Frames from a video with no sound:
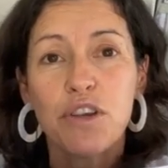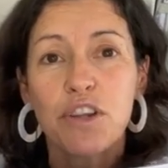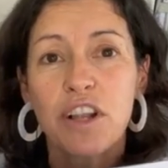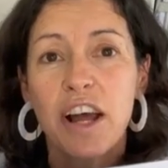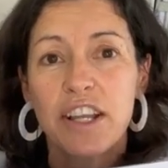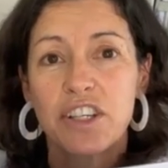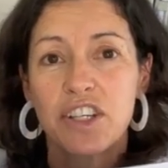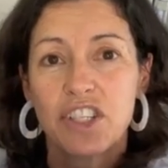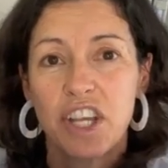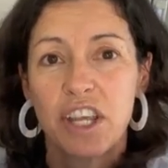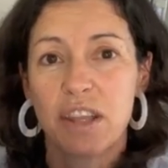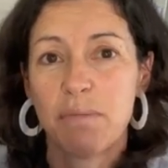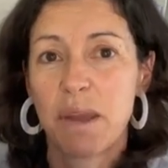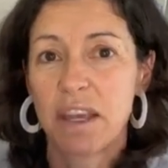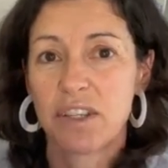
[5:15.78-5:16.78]
who you'd like to
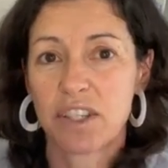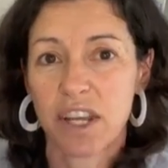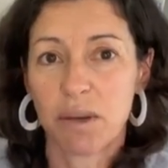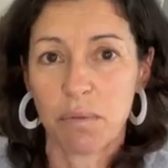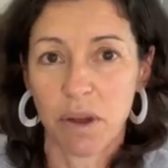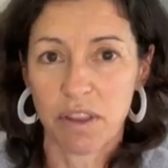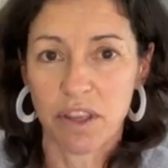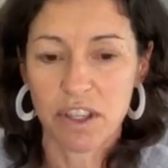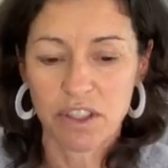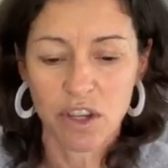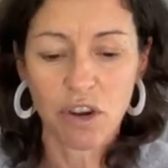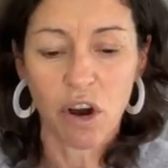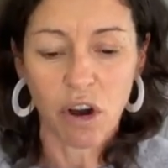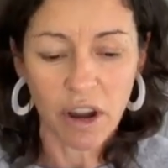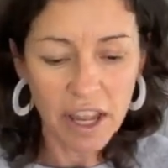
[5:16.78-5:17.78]
share the magazine with. It's
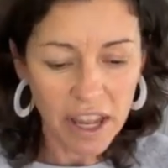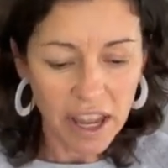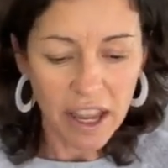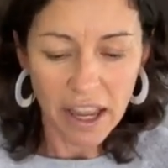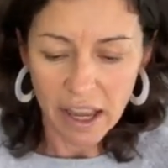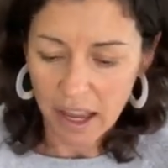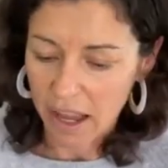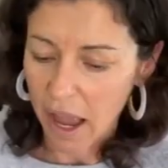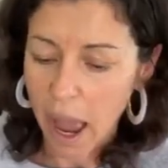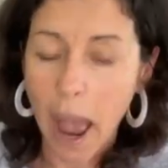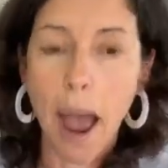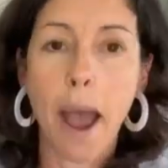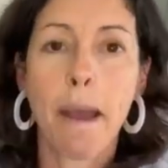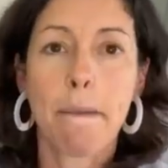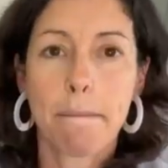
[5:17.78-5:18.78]
got
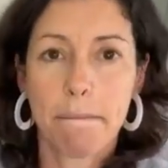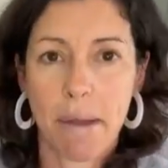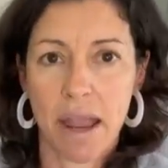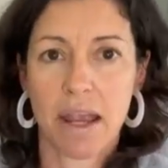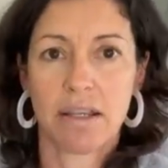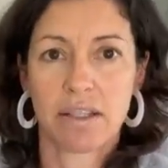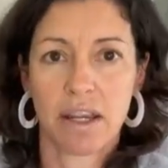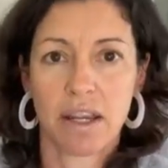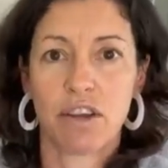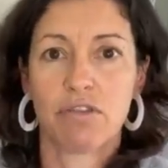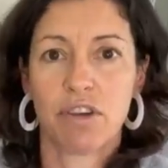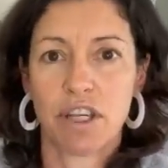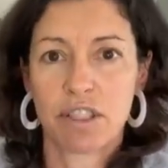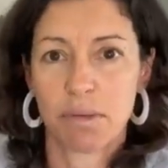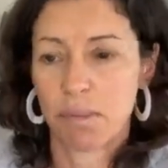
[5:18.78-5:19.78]
amazing
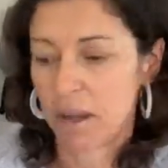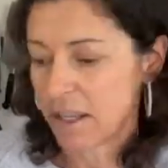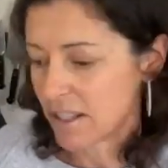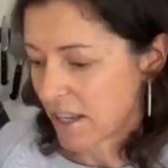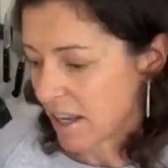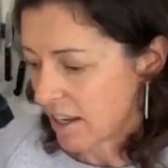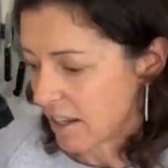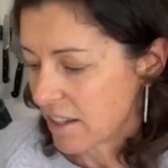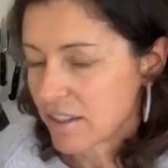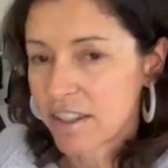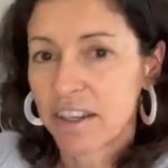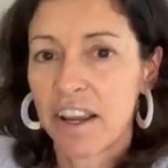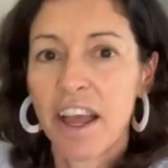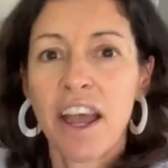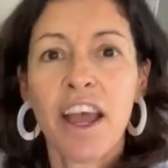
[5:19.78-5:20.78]
recipes in
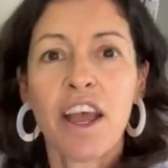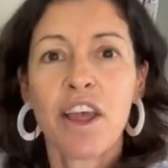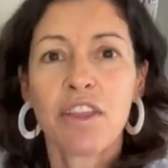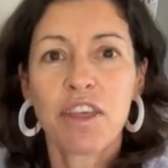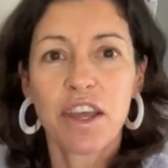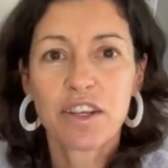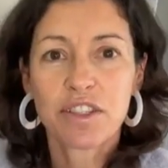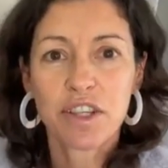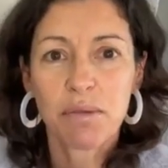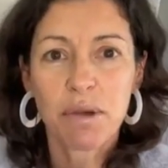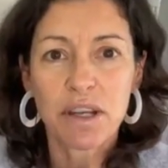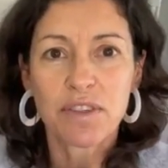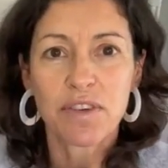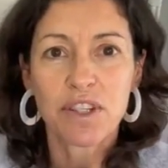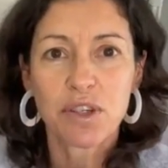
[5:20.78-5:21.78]
it. Thanks so
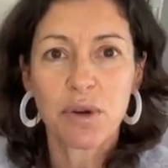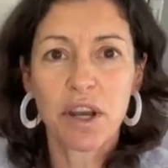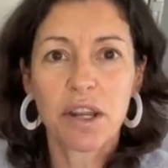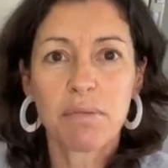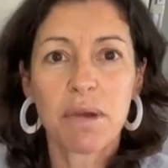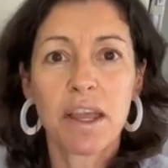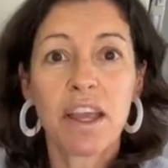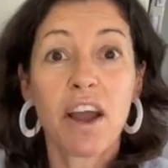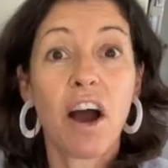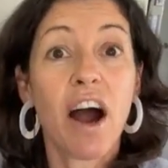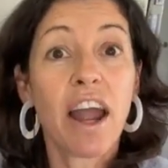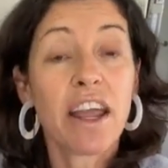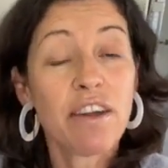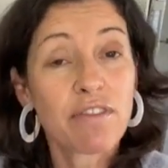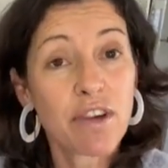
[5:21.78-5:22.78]
much for joining me.
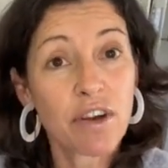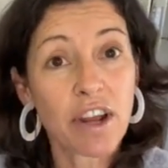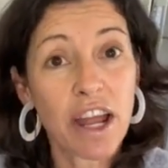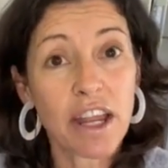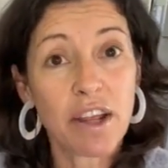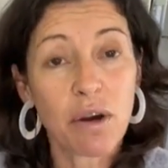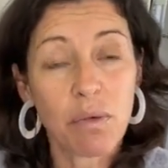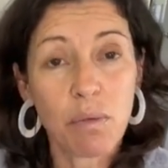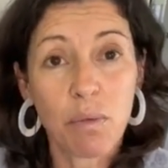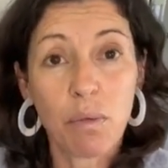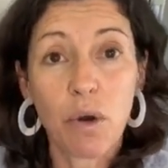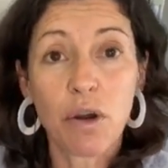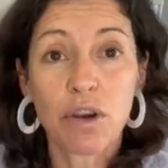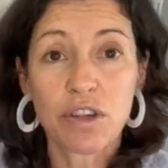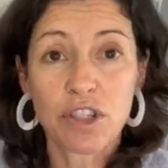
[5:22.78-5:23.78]
I have got a
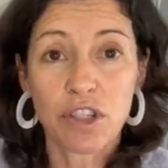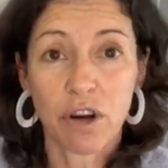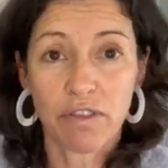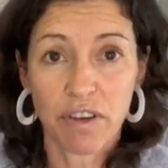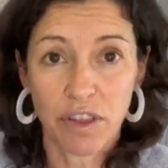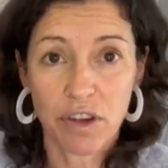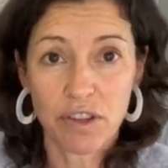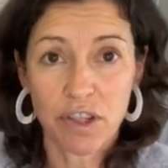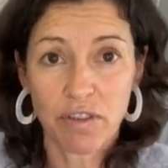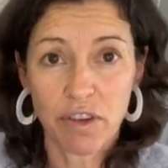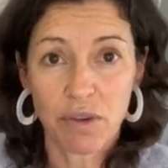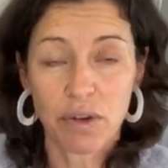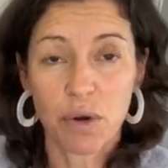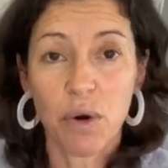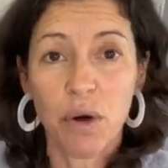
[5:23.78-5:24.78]
workshop for those of
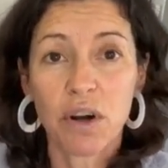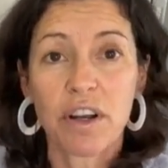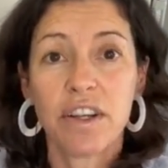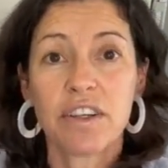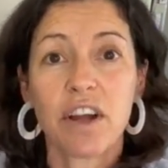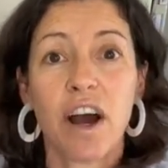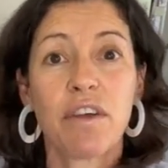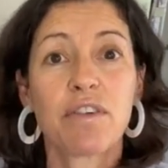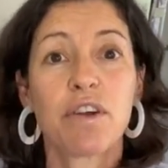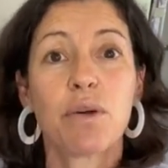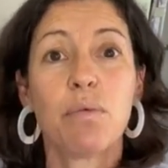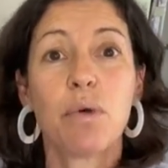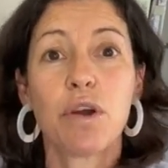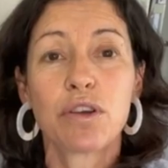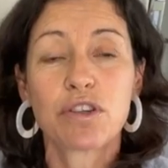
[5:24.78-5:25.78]
you in Auckland. I've got
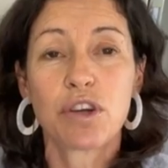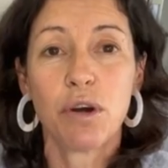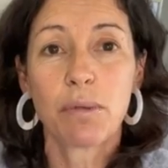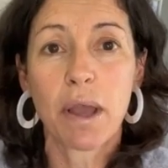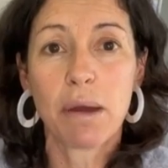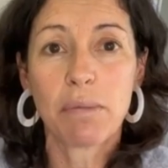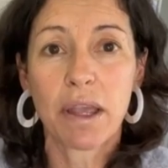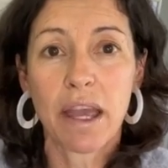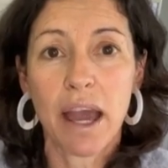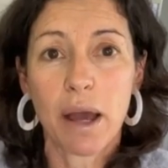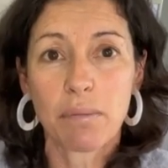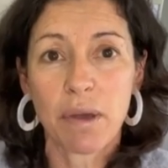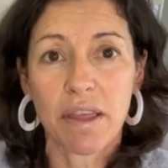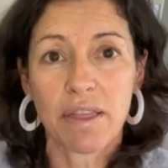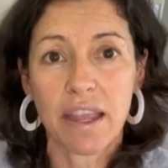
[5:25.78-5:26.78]
a workshop coming
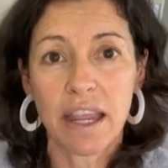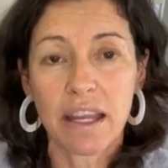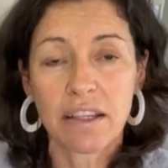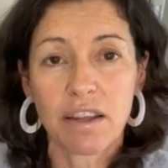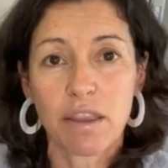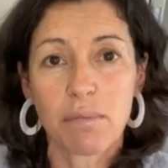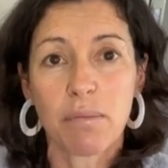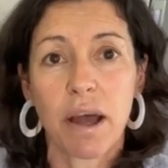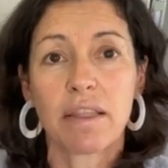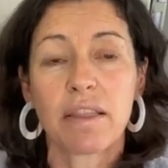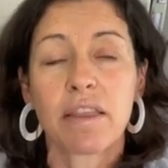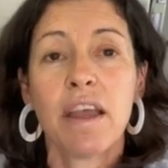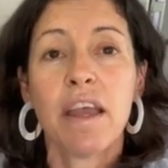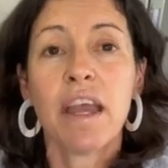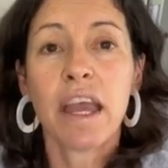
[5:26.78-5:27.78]
up at the end of the month
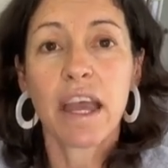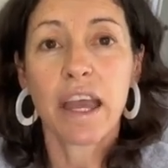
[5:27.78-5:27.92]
